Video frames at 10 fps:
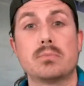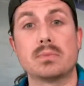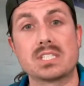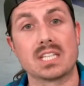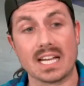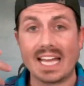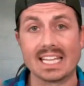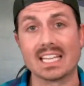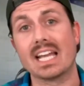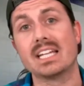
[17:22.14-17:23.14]
from the sled
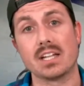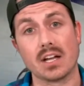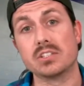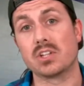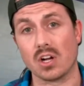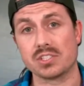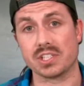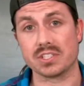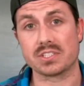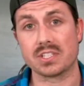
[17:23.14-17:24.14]
and landed
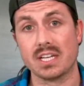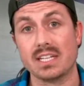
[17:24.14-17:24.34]
unconscious.